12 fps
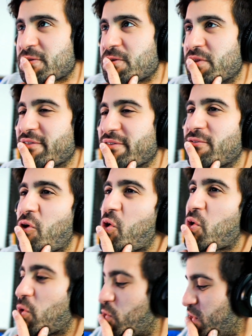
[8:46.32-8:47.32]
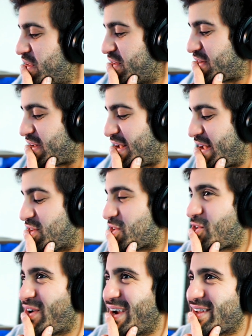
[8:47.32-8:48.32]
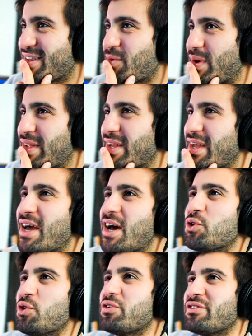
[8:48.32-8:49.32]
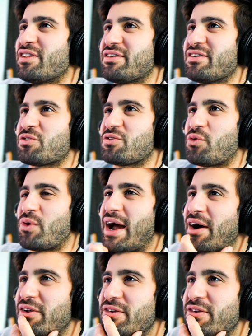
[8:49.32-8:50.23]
the vocal grit this guy has is crazy. The way he does, does those growls.